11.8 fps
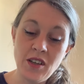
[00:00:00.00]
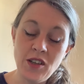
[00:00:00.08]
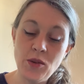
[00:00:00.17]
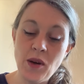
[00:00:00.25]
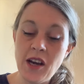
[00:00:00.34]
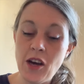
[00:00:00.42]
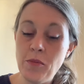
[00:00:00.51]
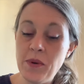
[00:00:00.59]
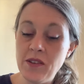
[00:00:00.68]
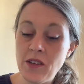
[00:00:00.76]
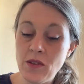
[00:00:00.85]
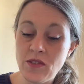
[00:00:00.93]
You are
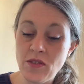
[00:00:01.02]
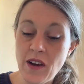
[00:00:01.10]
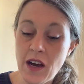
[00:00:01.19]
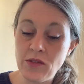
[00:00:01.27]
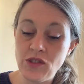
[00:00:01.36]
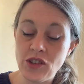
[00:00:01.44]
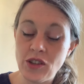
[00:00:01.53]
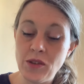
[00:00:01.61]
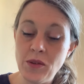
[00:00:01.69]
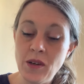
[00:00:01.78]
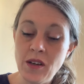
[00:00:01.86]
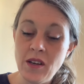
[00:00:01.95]
helping those around
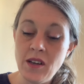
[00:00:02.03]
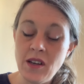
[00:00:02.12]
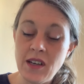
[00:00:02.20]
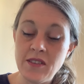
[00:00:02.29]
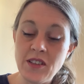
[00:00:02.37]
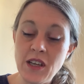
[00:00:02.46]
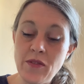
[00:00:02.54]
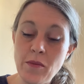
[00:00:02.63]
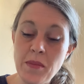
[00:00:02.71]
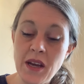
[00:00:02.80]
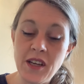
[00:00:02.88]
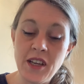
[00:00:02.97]
you, and even
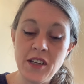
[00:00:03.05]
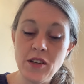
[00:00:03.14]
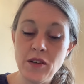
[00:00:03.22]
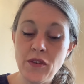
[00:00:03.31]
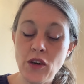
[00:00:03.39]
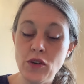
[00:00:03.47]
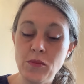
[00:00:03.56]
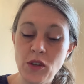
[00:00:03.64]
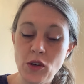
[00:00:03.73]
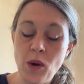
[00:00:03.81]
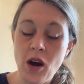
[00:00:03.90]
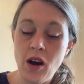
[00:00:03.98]
many of whom
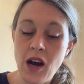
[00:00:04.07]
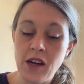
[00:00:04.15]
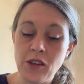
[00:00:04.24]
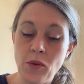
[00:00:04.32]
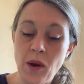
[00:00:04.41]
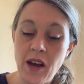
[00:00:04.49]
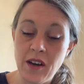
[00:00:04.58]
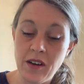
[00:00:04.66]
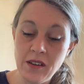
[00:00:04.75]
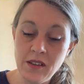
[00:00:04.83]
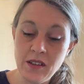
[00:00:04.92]
you are unaware.